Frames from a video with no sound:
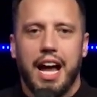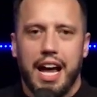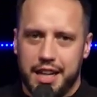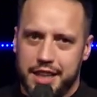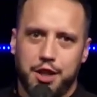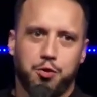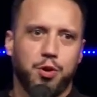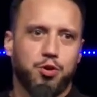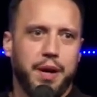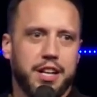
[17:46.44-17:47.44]
And I think he
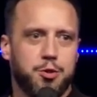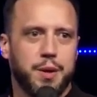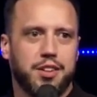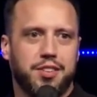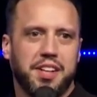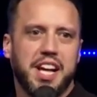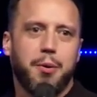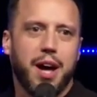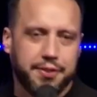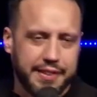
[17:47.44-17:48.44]
spoke Spanish because he said, ya
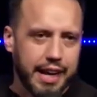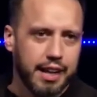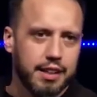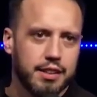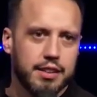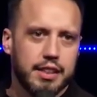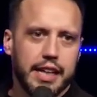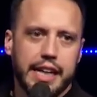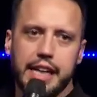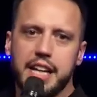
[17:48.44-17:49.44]
basta.
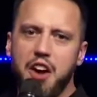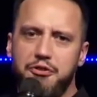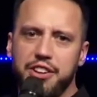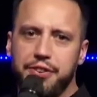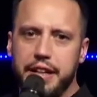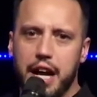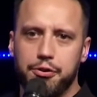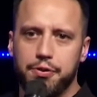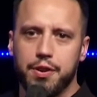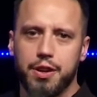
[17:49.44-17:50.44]
Enough is
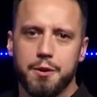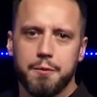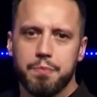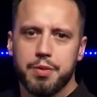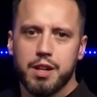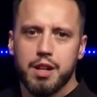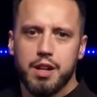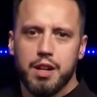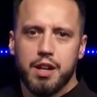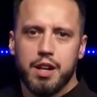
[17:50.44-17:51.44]
enough.
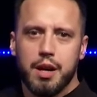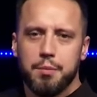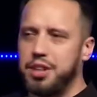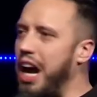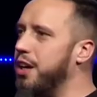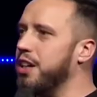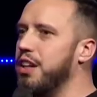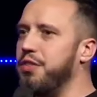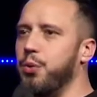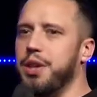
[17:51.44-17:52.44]
Tired of
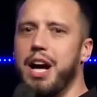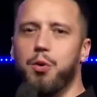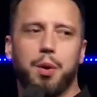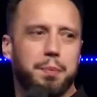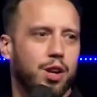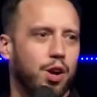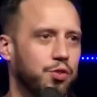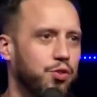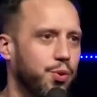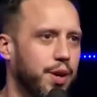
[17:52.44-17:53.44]
living without what
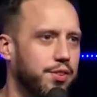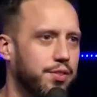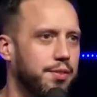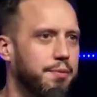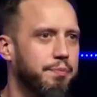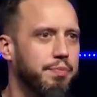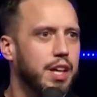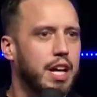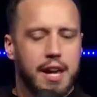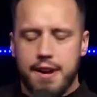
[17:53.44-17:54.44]
belongs to us.
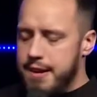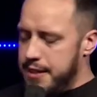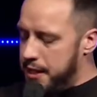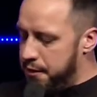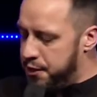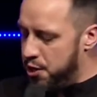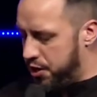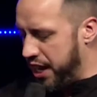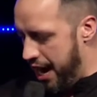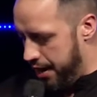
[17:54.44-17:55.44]
If you're
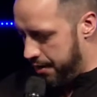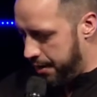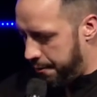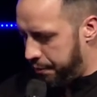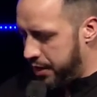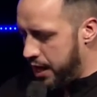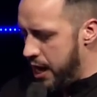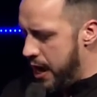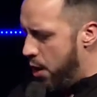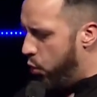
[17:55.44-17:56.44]
tired,
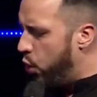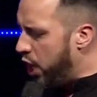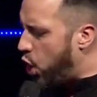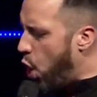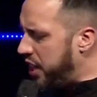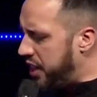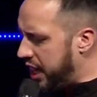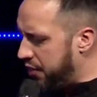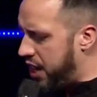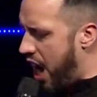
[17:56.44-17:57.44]
we're going to
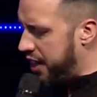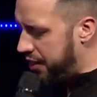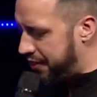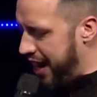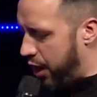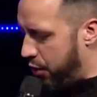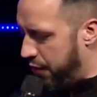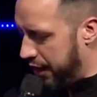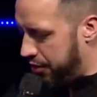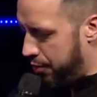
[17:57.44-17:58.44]
give God a
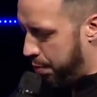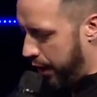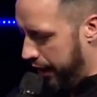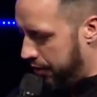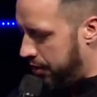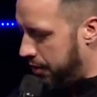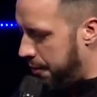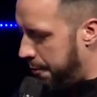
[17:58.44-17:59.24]
sacrifice of praise